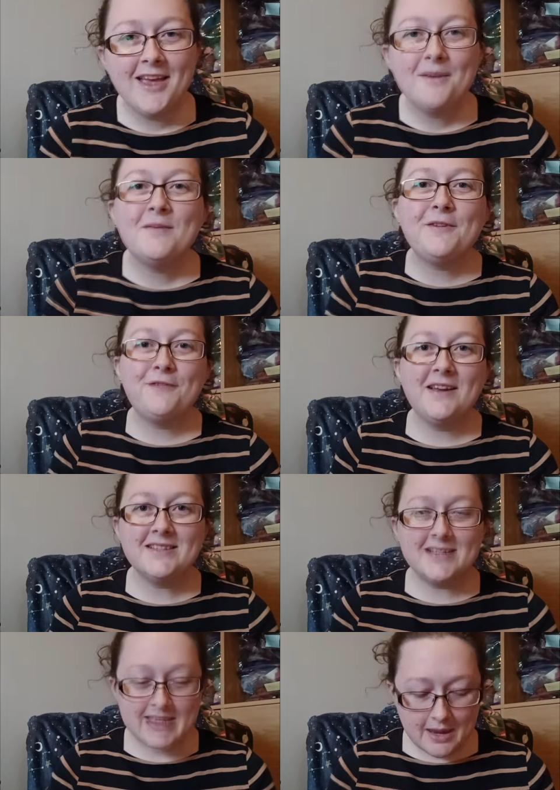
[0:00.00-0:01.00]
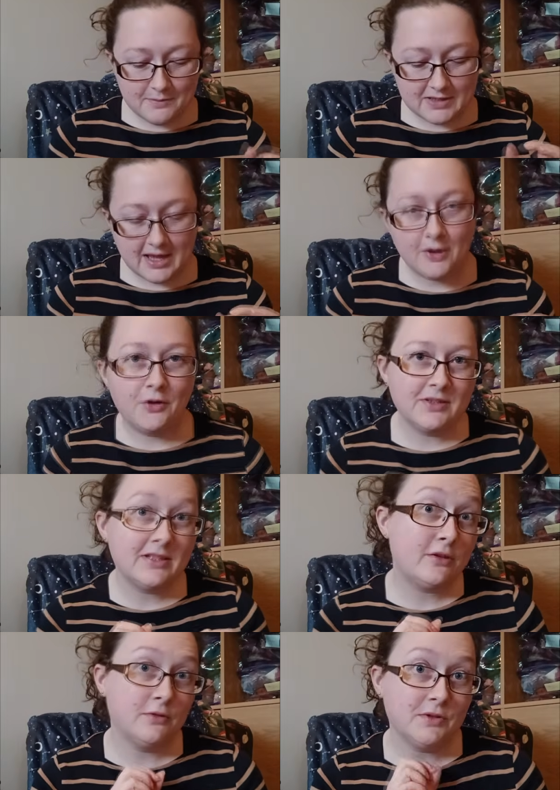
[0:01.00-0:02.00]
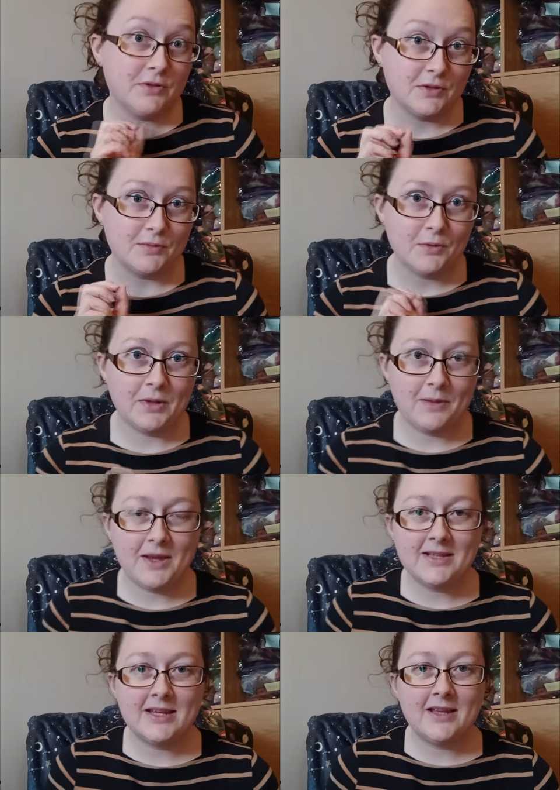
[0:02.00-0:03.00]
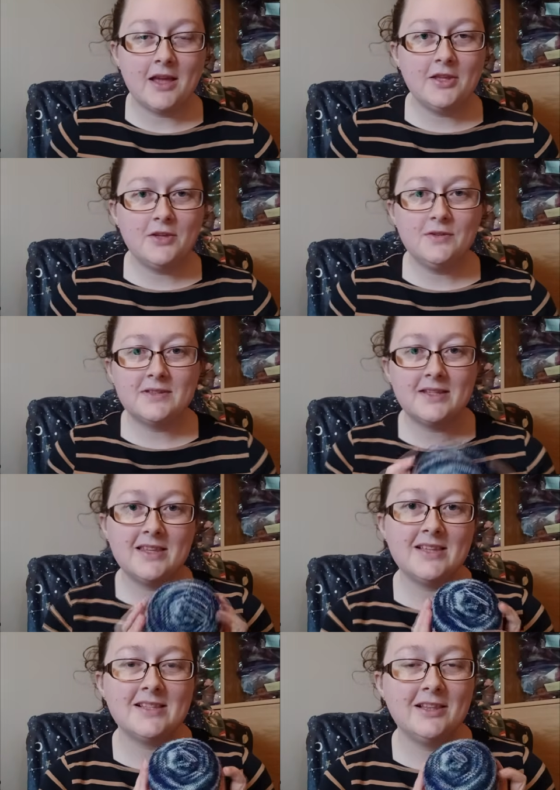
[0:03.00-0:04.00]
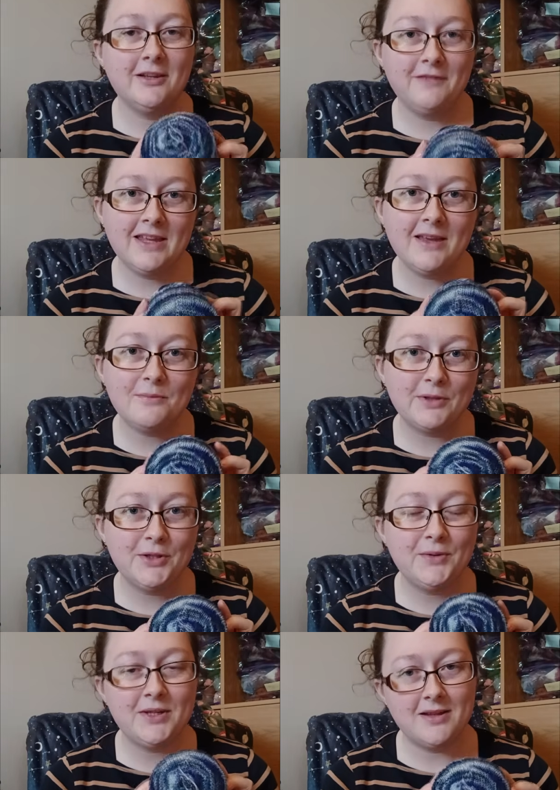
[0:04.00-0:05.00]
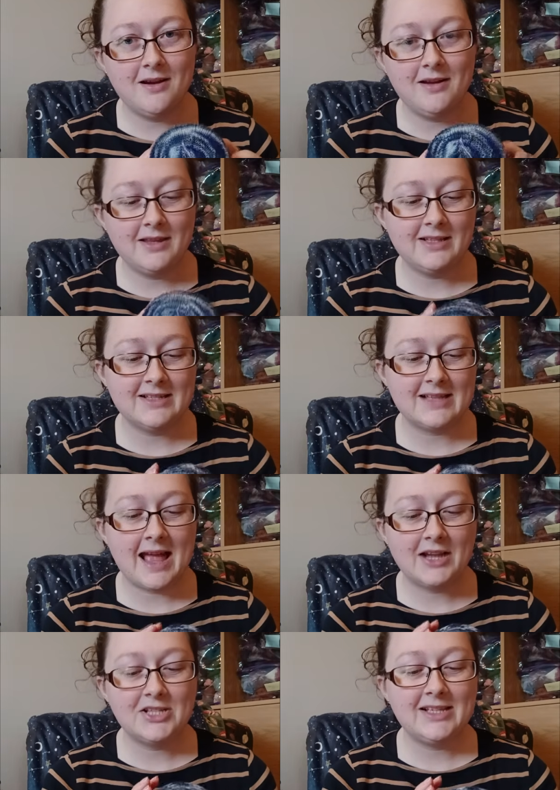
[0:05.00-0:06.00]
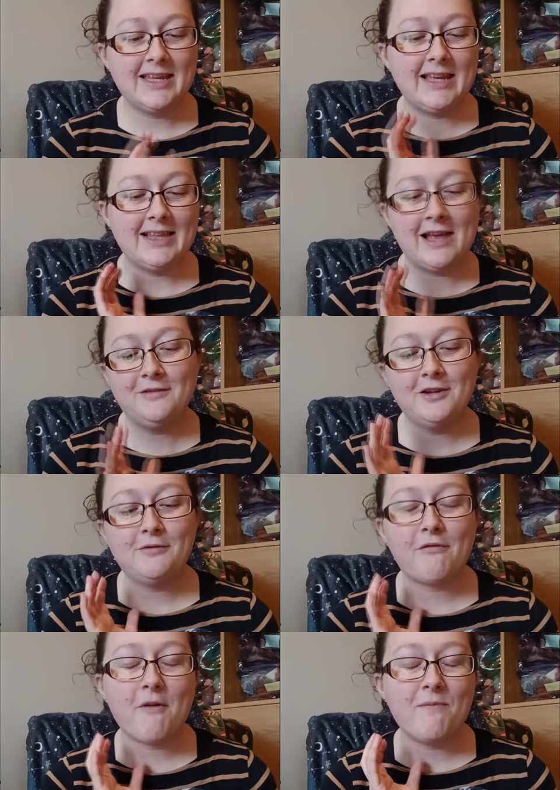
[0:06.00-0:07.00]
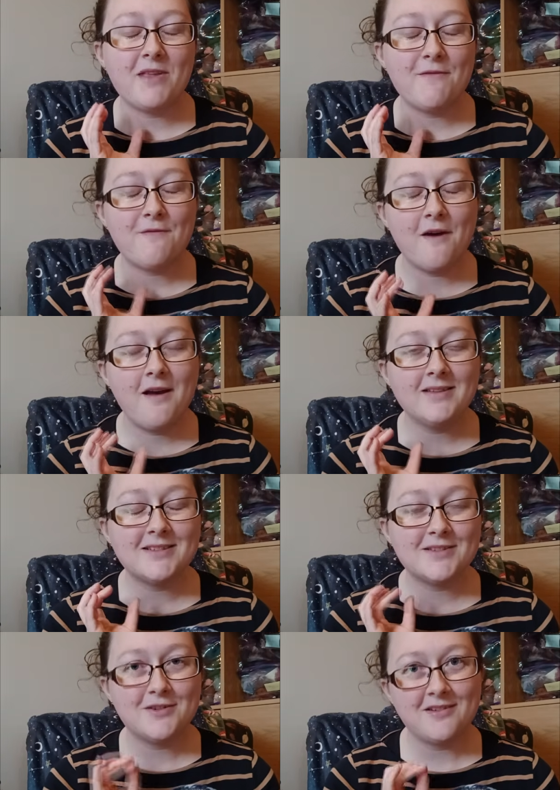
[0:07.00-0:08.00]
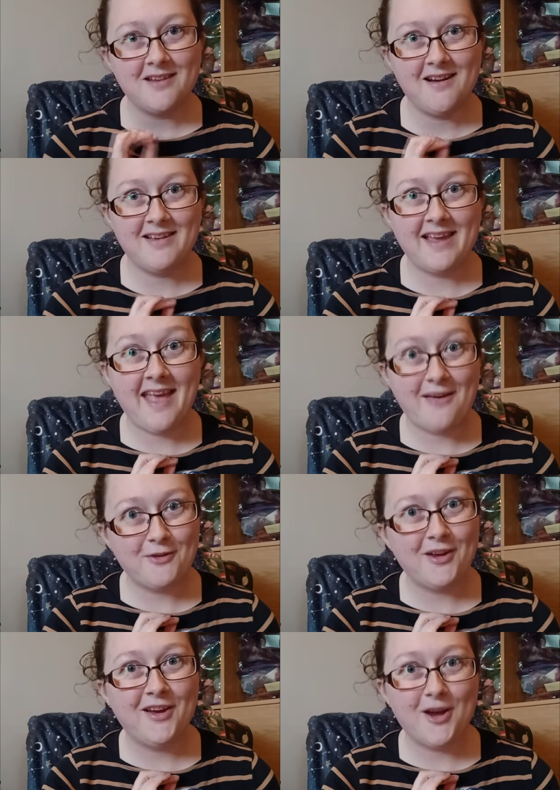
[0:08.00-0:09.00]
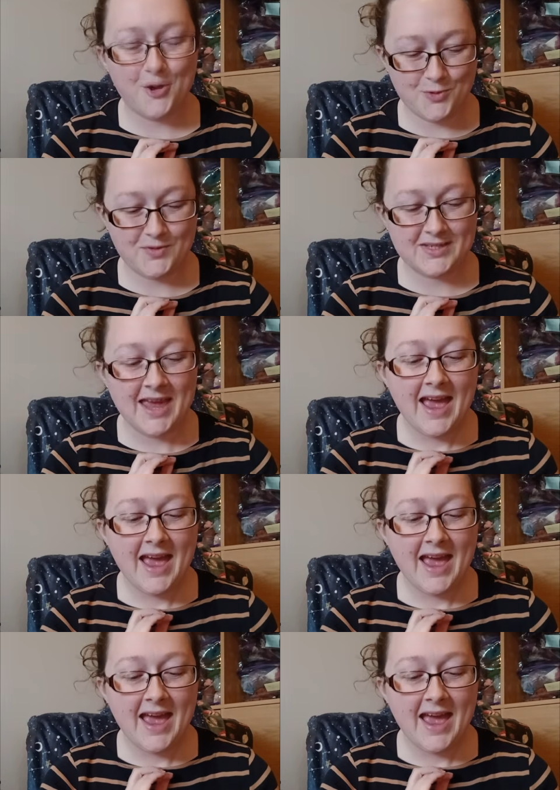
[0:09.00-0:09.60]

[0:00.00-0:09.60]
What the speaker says: My first attempt, I honestly thought was too small when I made it. I used this lovely blue yarn that is actually a leftover from the first sock yarn I ever owned.